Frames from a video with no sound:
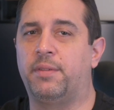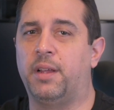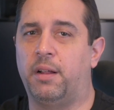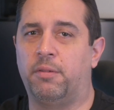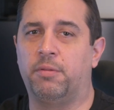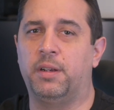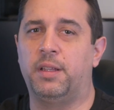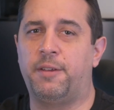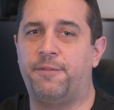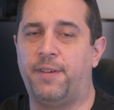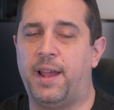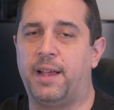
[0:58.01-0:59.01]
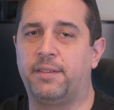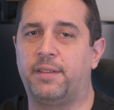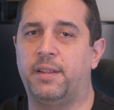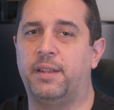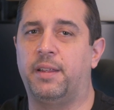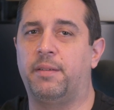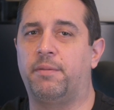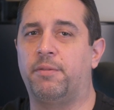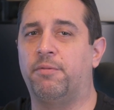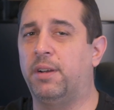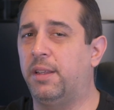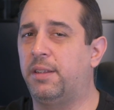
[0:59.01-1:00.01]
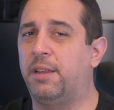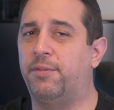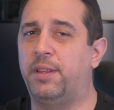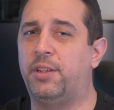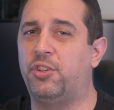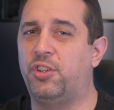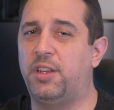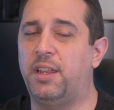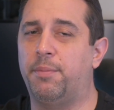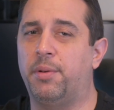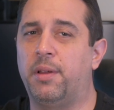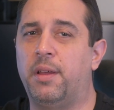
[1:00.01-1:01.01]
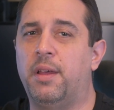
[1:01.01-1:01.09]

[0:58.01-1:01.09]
dull really fast and they're relatively cheap.